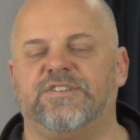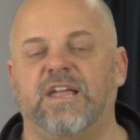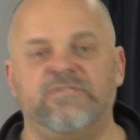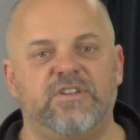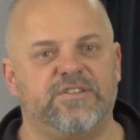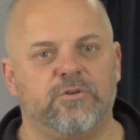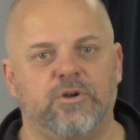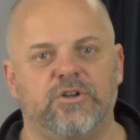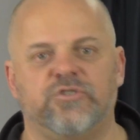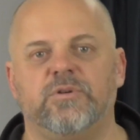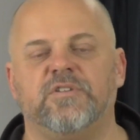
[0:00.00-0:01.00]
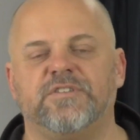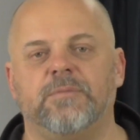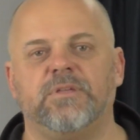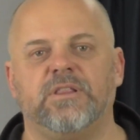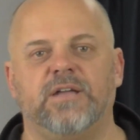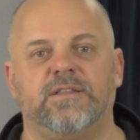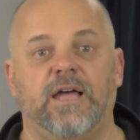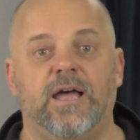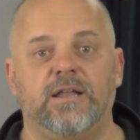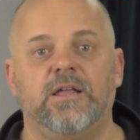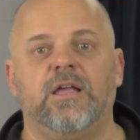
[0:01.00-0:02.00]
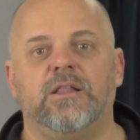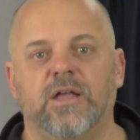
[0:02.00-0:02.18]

safety circuitry or something like that.